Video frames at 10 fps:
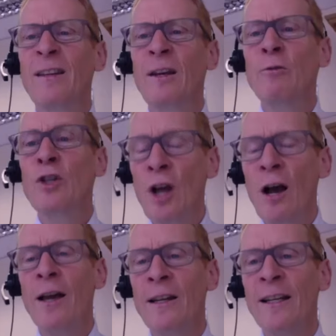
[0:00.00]
don't
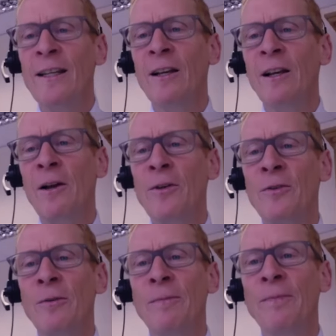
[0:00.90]
shine in the
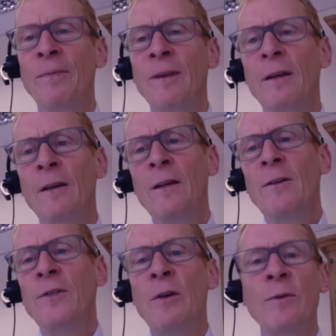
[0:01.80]
classroom.
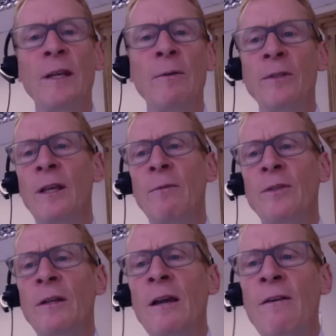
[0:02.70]
So there was
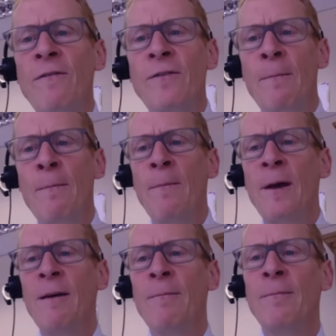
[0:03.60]
some
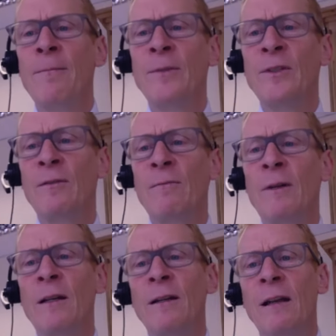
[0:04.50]

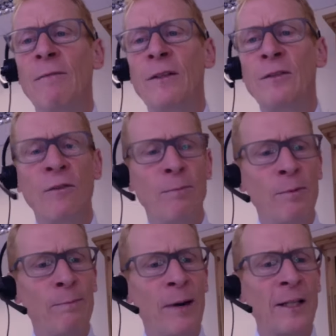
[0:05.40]
lovely sort of
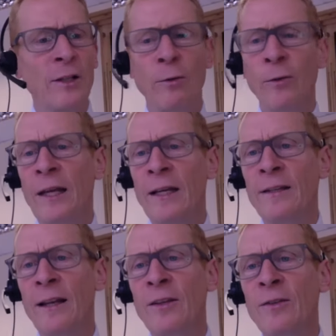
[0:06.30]
practical things.
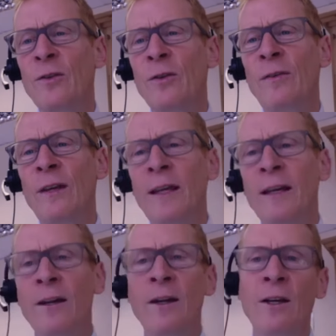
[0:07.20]
I can sort of
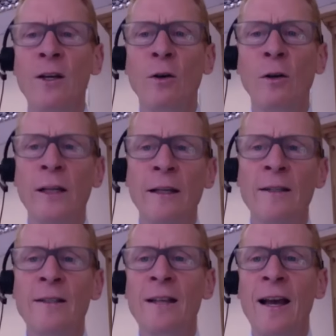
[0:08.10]
hear
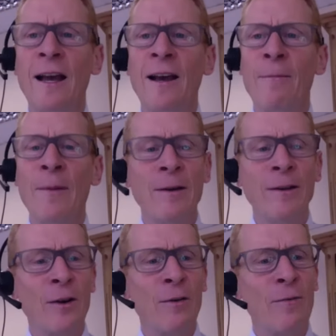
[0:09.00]
colleagues
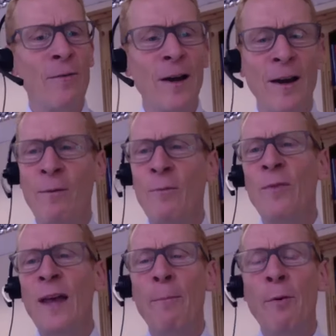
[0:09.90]

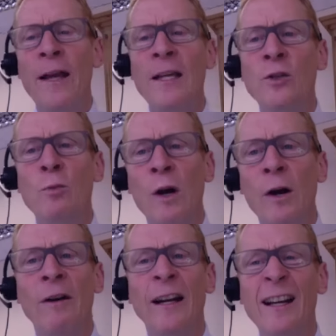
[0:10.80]
their brains
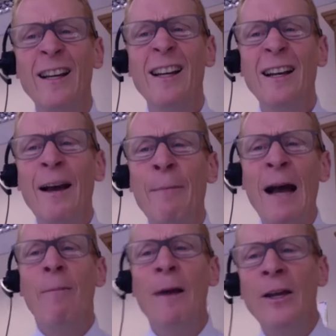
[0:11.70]
whirring. How
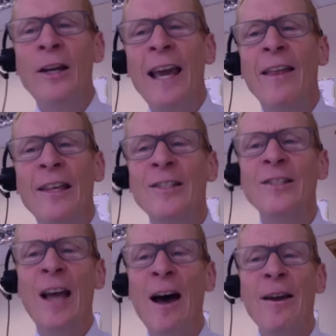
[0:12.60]
am I going to get this
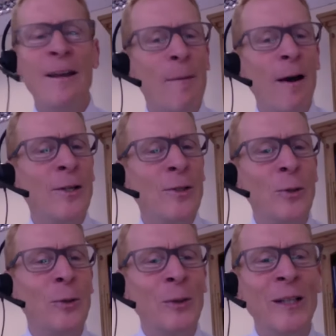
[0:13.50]
done in my
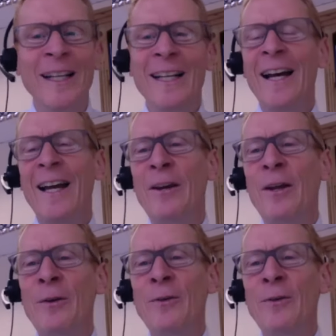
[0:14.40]
school? And I know,